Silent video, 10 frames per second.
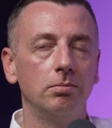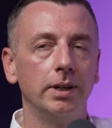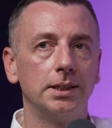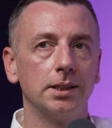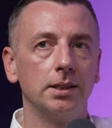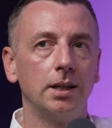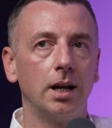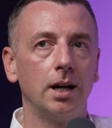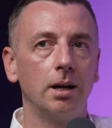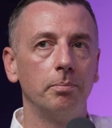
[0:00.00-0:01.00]
recent
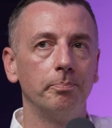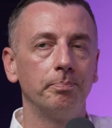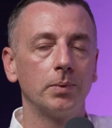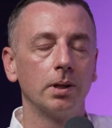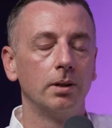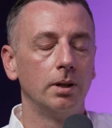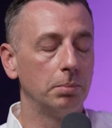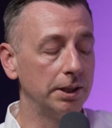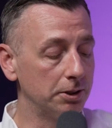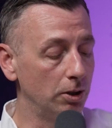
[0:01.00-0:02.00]

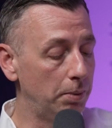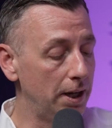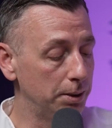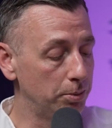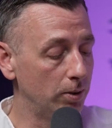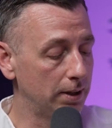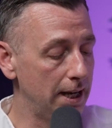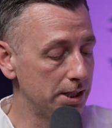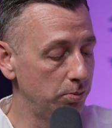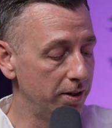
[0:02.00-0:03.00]
political party
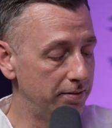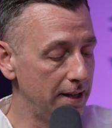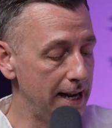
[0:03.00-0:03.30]
broadcast with